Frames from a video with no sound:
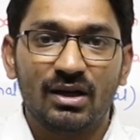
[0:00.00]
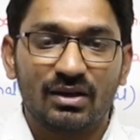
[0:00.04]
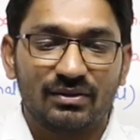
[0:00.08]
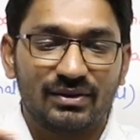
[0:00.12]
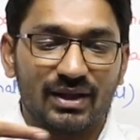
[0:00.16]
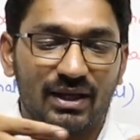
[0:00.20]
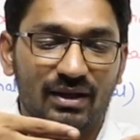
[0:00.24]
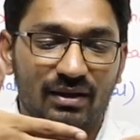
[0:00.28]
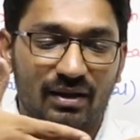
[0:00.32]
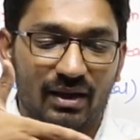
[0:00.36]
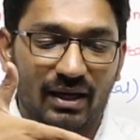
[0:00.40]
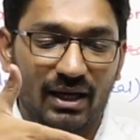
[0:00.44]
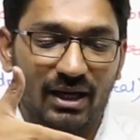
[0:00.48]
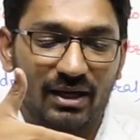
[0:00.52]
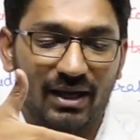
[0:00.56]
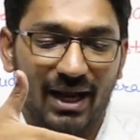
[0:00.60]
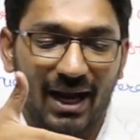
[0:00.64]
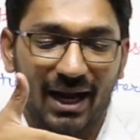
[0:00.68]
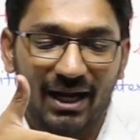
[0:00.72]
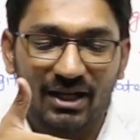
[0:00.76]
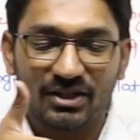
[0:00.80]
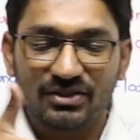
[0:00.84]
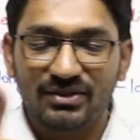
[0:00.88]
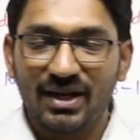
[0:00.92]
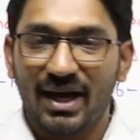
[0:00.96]
then in
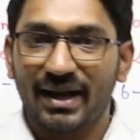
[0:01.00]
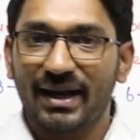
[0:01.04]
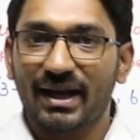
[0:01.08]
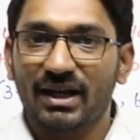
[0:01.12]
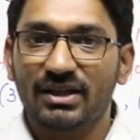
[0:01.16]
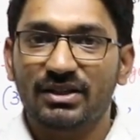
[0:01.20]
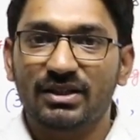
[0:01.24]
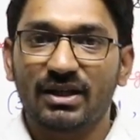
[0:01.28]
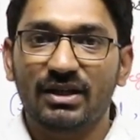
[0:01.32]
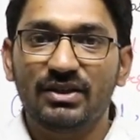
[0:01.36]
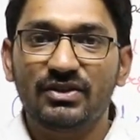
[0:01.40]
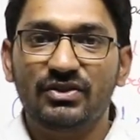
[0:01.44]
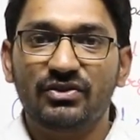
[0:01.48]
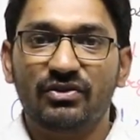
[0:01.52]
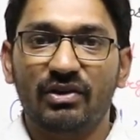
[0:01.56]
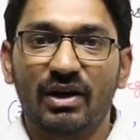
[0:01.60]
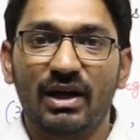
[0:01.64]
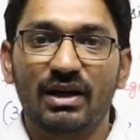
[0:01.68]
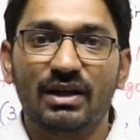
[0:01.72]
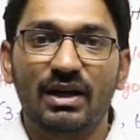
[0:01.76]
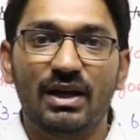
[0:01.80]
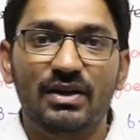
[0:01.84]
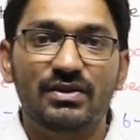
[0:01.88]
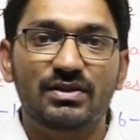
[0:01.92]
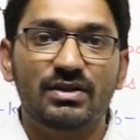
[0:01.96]
x direction
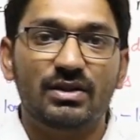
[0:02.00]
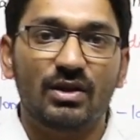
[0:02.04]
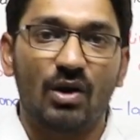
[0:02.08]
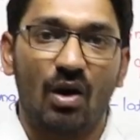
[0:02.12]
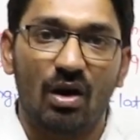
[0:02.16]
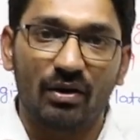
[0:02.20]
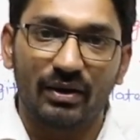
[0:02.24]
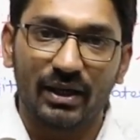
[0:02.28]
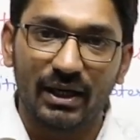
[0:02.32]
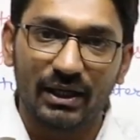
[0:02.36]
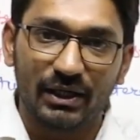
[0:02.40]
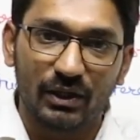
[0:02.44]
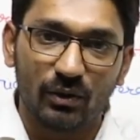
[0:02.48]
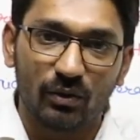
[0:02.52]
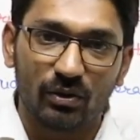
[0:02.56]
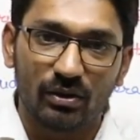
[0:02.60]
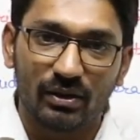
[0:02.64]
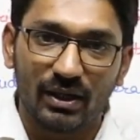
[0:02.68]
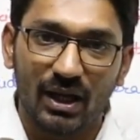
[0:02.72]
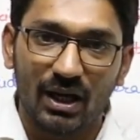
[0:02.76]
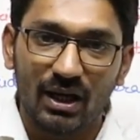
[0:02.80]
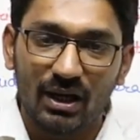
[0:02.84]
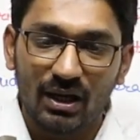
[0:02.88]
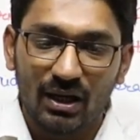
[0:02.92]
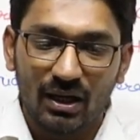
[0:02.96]
strain is
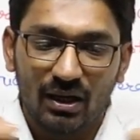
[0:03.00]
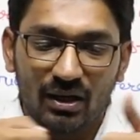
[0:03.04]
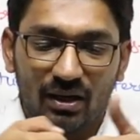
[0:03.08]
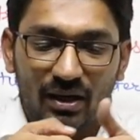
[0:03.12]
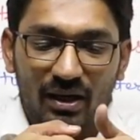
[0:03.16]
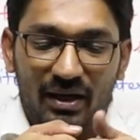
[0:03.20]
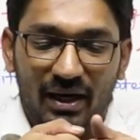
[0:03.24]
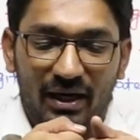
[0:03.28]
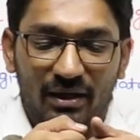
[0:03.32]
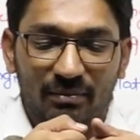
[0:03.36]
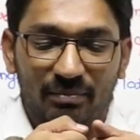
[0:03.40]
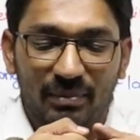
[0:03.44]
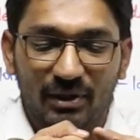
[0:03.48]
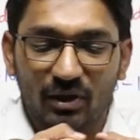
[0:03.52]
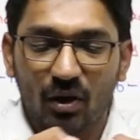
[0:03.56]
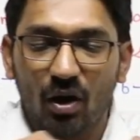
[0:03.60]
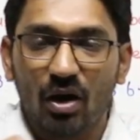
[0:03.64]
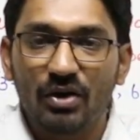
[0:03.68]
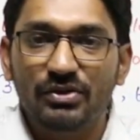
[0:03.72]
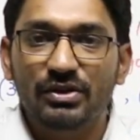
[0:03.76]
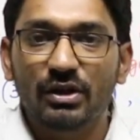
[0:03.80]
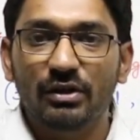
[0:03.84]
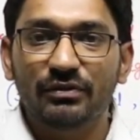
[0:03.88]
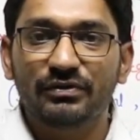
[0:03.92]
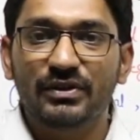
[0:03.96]
longitudinal, and
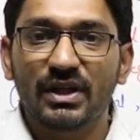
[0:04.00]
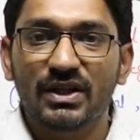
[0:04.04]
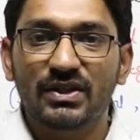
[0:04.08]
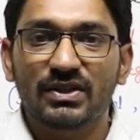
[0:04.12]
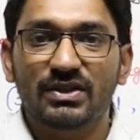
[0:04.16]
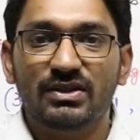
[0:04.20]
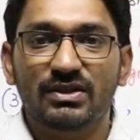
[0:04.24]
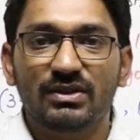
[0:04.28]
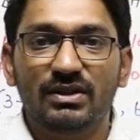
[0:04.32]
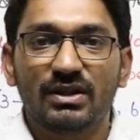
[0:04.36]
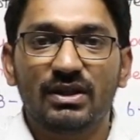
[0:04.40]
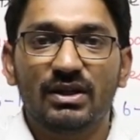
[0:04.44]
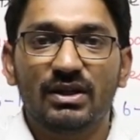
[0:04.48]
because of this